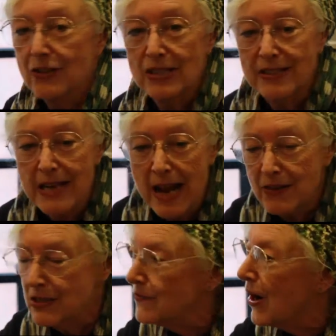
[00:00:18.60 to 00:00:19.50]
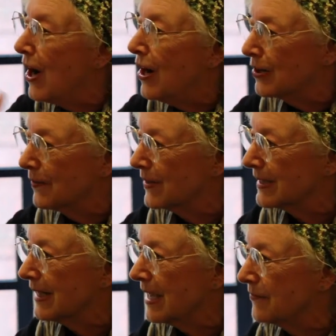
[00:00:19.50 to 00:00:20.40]
there, just the narrative arc of
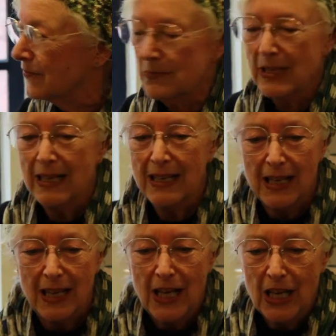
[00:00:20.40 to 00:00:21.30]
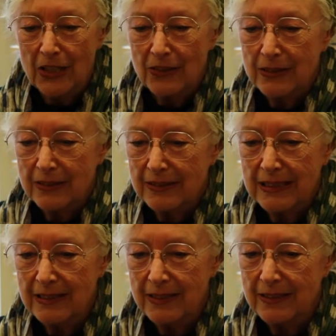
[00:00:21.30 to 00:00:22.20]
his life, from
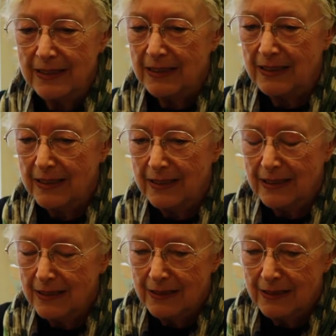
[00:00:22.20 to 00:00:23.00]
the